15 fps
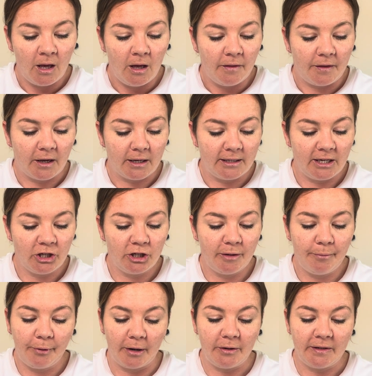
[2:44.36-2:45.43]
The conditioning
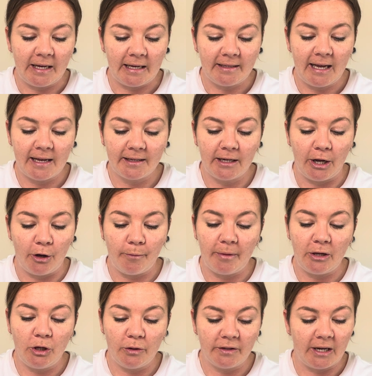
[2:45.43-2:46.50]
process has alone
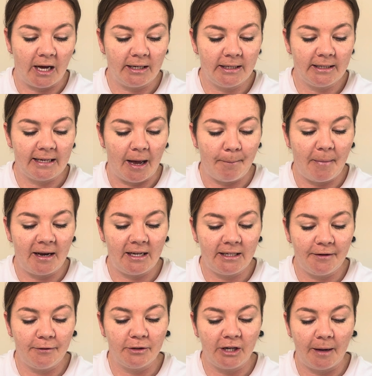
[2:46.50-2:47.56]
been used to understand many
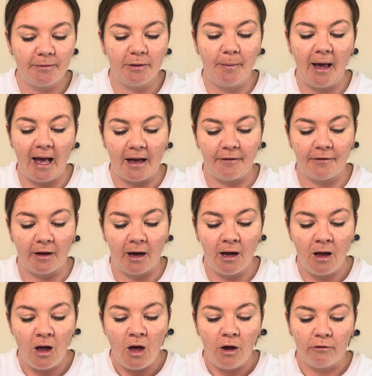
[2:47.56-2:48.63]
different types of behaviour,
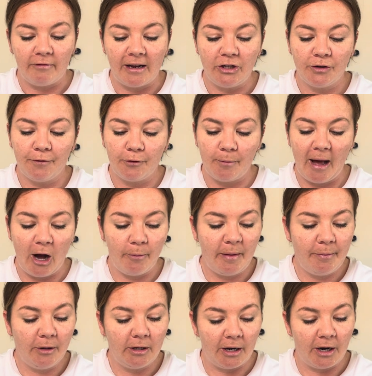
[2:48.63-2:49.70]
ranging from how
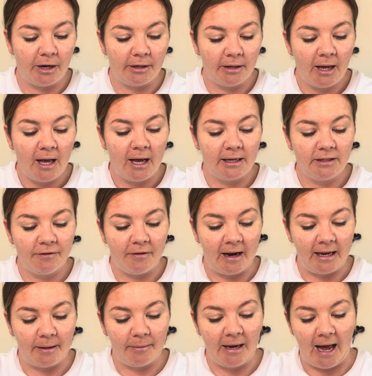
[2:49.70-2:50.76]
people learn and
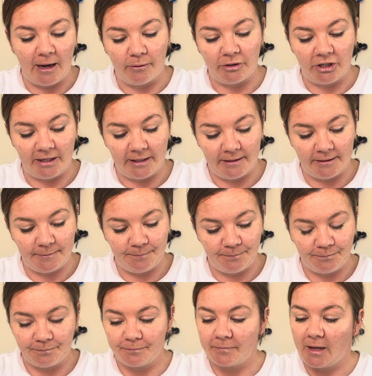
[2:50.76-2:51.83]
develop languages.
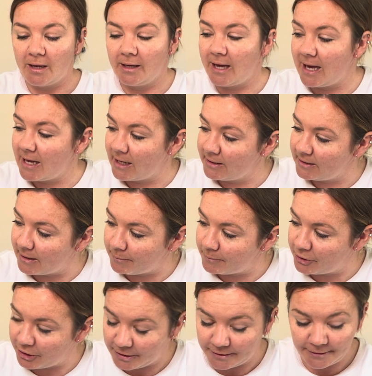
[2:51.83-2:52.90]
Key
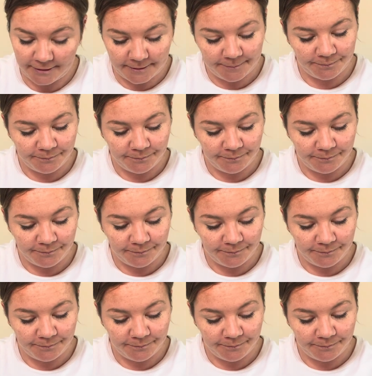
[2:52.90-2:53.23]
assumptions.